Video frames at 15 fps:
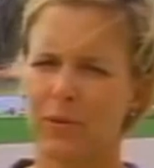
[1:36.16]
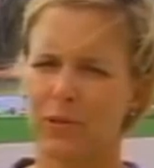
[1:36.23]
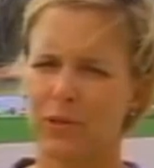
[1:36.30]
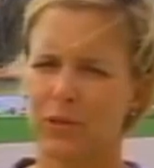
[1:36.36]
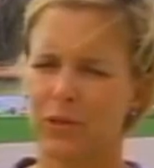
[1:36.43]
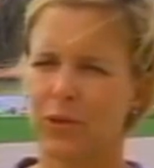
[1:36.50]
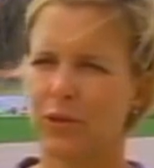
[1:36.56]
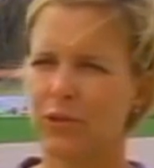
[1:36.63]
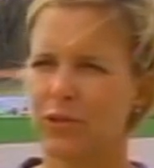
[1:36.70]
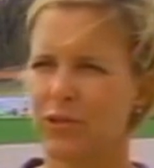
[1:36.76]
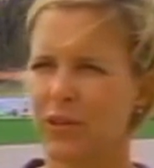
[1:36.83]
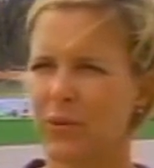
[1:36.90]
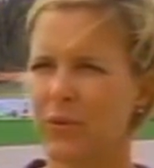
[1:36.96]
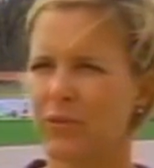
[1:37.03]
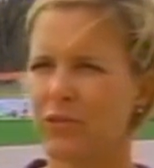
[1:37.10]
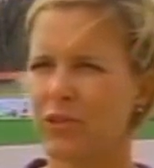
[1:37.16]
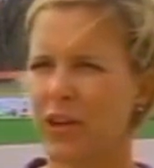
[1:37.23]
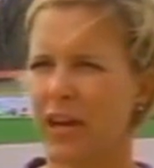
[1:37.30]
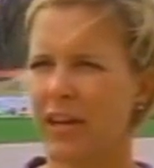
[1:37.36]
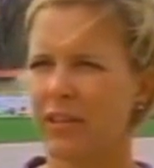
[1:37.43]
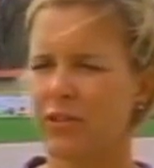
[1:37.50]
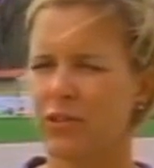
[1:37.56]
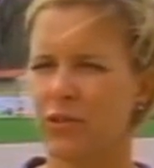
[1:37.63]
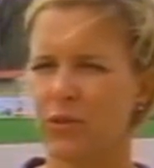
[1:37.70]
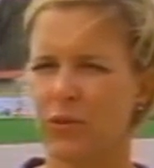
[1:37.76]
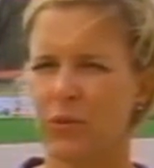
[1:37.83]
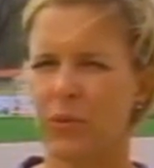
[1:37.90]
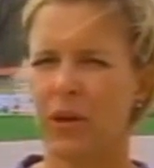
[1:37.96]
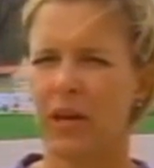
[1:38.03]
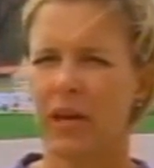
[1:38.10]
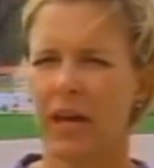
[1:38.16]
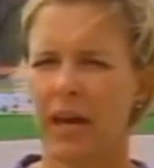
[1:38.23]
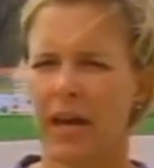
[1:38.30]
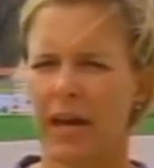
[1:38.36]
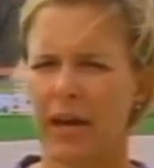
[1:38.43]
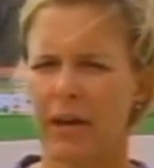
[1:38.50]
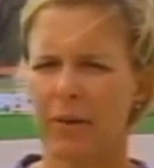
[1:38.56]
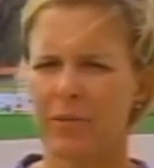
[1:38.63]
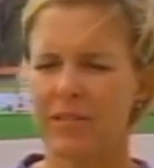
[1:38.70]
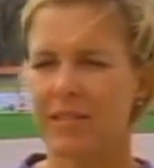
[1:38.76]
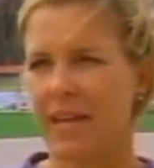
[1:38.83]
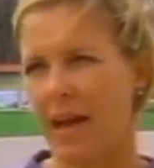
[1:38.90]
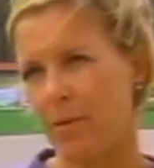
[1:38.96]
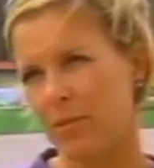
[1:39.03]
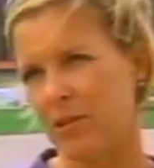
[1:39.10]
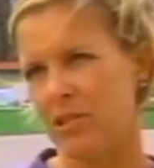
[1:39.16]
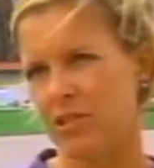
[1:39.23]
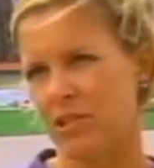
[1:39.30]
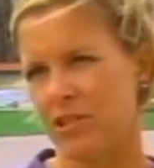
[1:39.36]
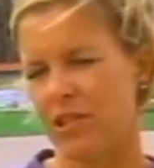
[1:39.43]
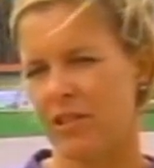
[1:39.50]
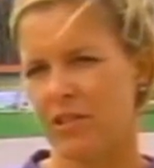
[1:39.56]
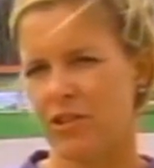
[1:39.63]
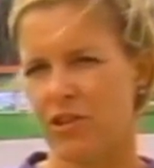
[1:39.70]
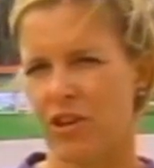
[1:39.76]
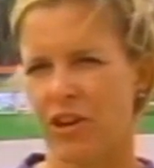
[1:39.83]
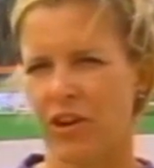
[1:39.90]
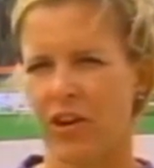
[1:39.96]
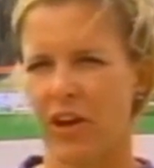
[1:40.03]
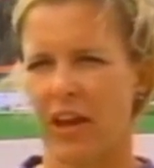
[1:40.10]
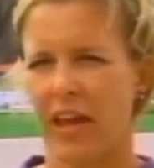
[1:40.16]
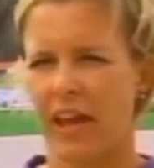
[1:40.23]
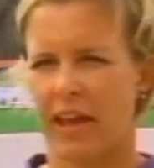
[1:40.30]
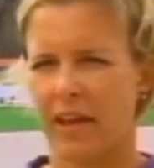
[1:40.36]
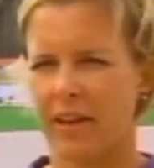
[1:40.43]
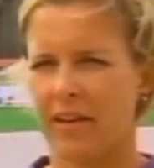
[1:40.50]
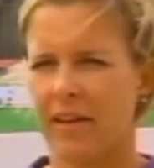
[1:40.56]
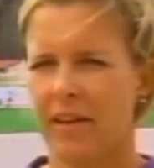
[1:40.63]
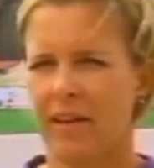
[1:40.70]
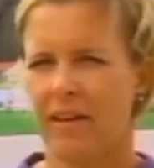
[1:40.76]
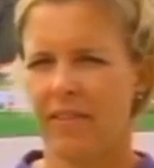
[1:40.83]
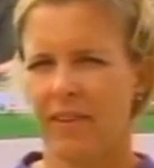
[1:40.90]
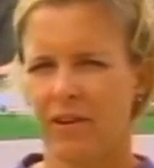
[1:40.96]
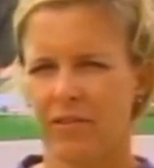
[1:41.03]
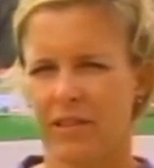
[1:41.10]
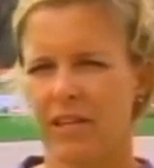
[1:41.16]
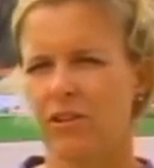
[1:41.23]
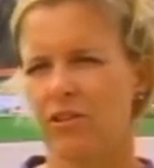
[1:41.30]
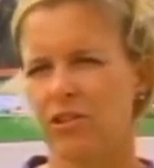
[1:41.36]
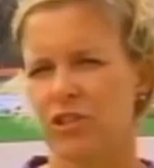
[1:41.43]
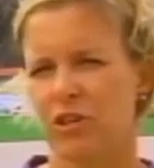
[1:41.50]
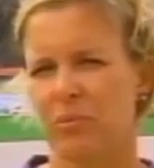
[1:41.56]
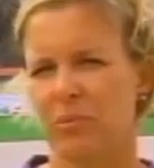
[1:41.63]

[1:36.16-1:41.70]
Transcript: to the culture that we've tried to um, establish this year. And their leadership